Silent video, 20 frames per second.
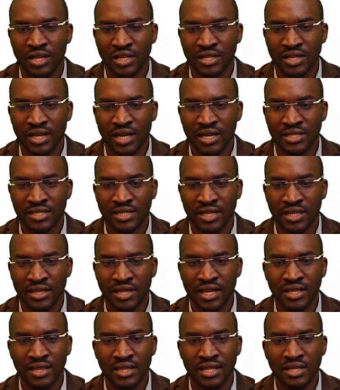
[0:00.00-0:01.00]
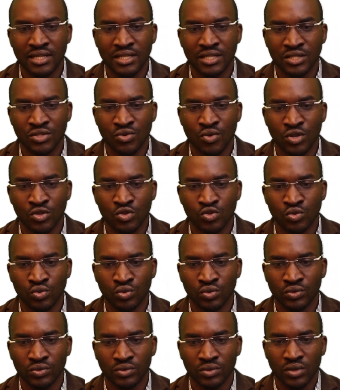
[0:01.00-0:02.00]
as that date is going
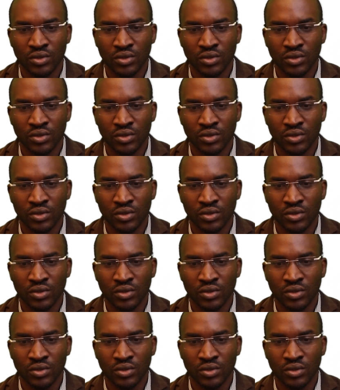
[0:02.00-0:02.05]
to